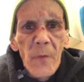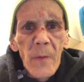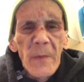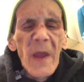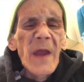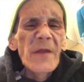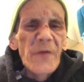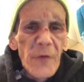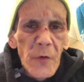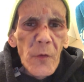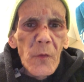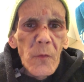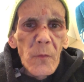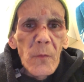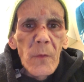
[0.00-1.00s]
I mean, I
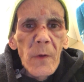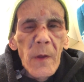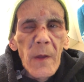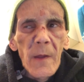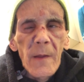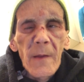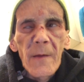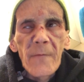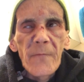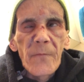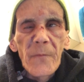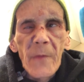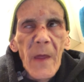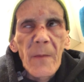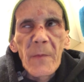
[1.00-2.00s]
do, if
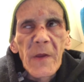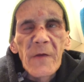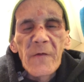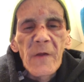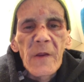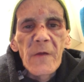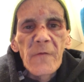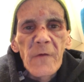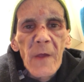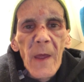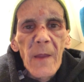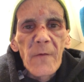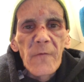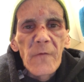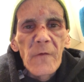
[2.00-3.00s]
that makes any
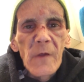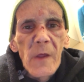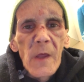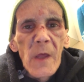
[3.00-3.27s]
sense.